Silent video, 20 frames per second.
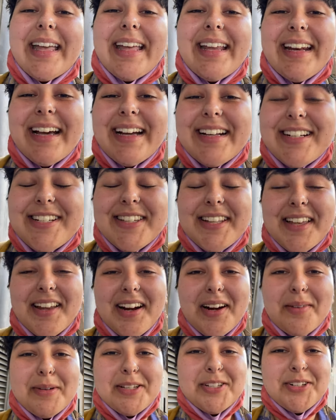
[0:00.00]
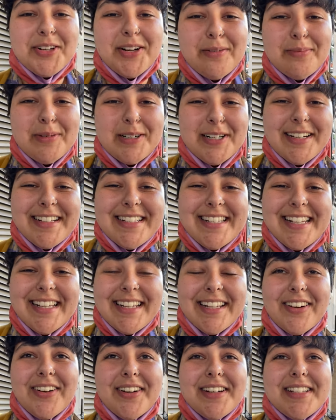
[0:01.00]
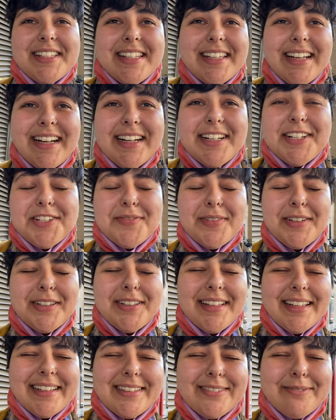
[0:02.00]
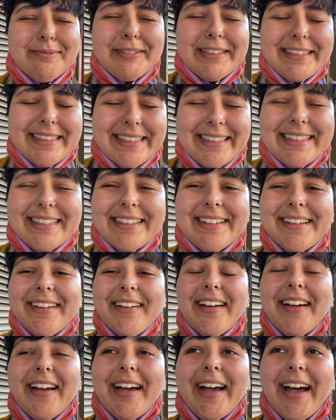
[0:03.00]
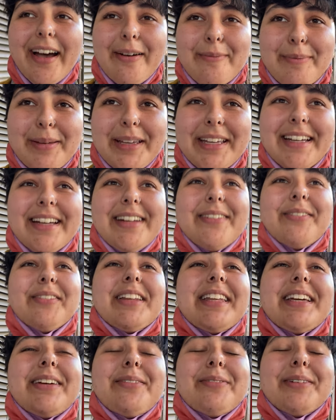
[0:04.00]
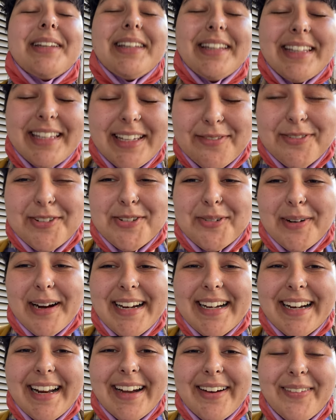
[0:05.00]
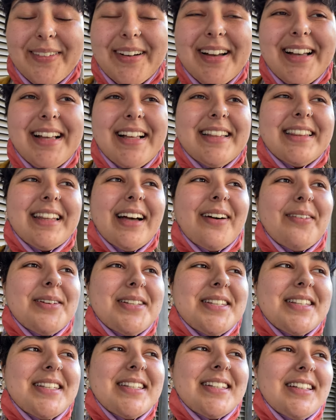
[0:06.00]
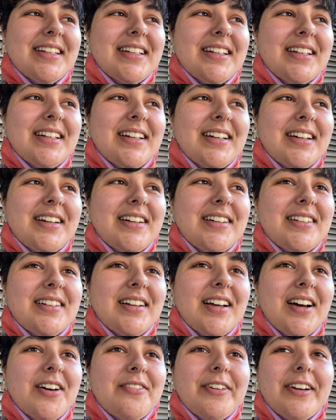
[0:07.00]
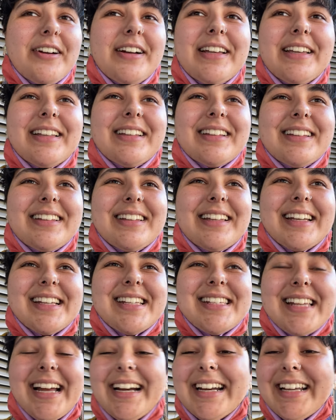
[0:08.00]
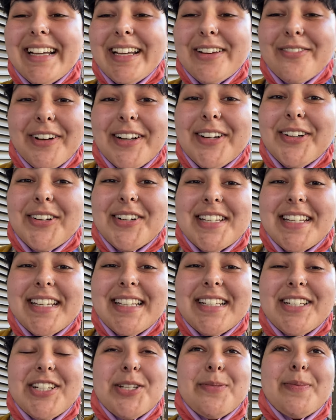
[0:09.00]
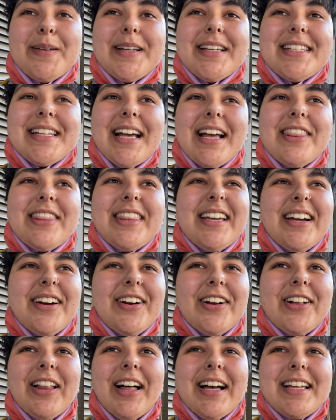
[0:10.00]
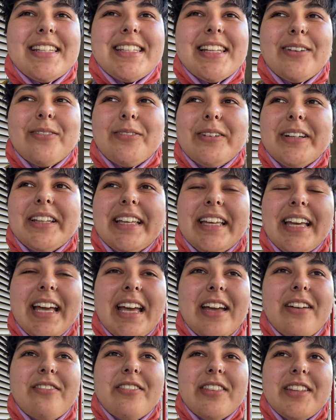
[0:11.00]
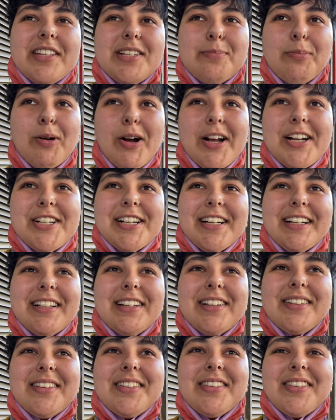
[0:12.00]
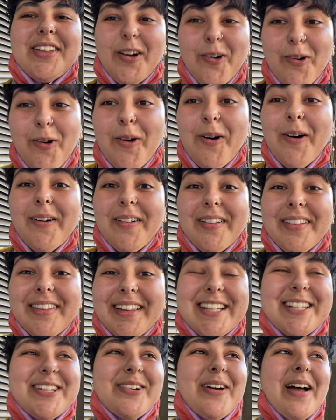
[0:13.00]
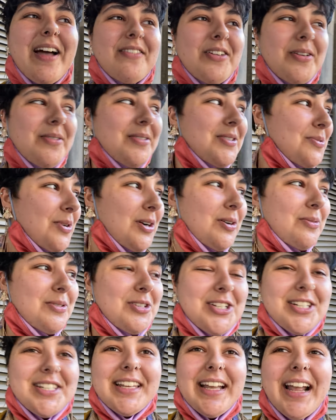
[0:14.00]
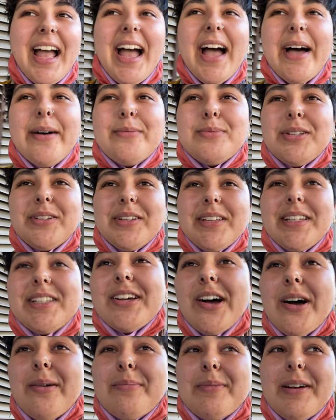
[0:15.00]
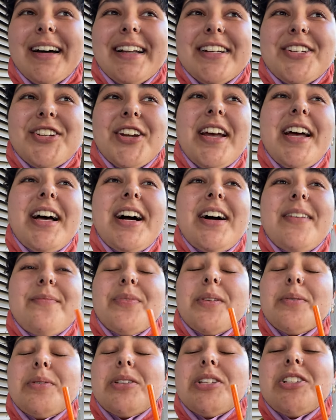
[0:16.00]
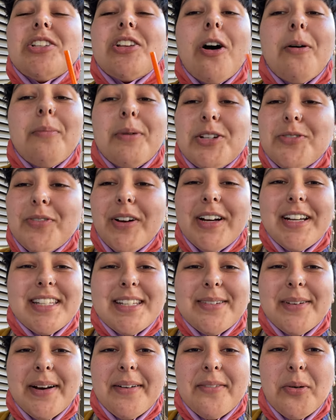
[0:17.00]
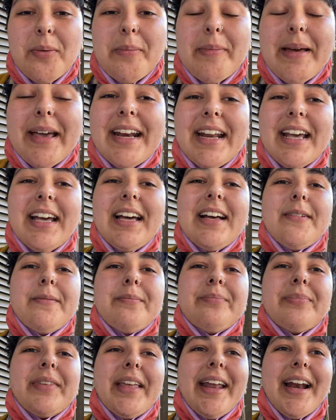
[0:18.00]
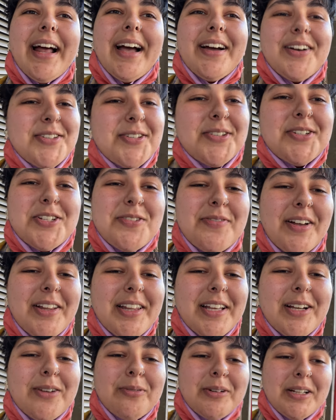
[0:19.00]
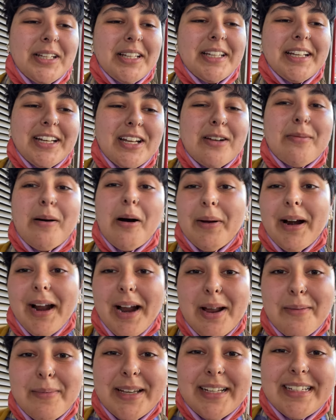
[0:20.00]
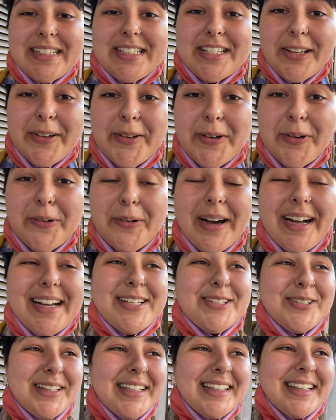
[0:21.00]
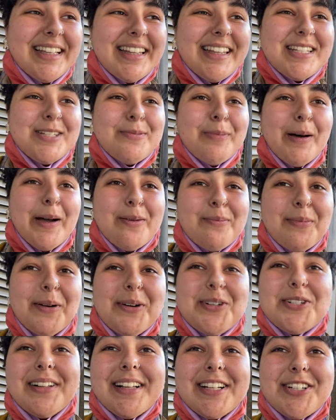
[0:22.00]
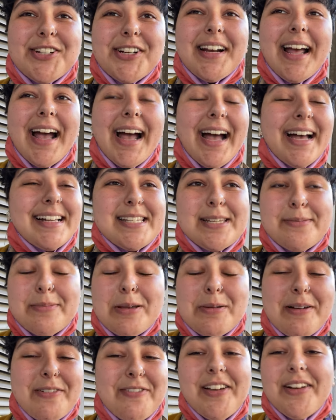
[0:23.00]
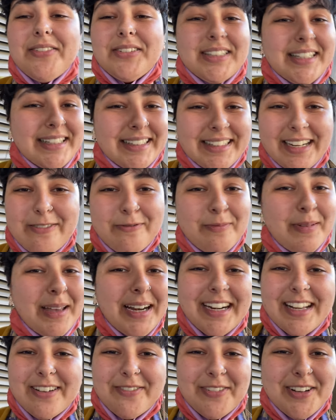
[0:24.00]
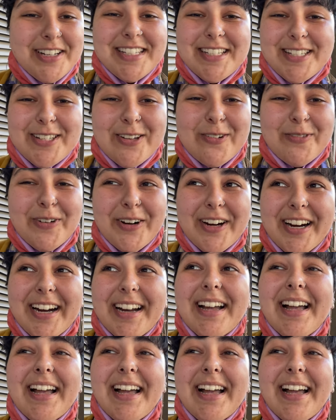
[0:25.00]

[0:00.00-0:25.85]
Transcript: I just got out of my screen printing critique, and honestly I just feel like really happy and really relieved right now. That was a very exciting and fun critique just because I think our class like really gave this project their all. Like, so everyone's work was just like absolutely top-notch. It was so much fun to see what everyone made, and I also just felt like really good about what I made too. I do think that this Bug and Broach collection has to be my favorite thing that I've made at F I T so far.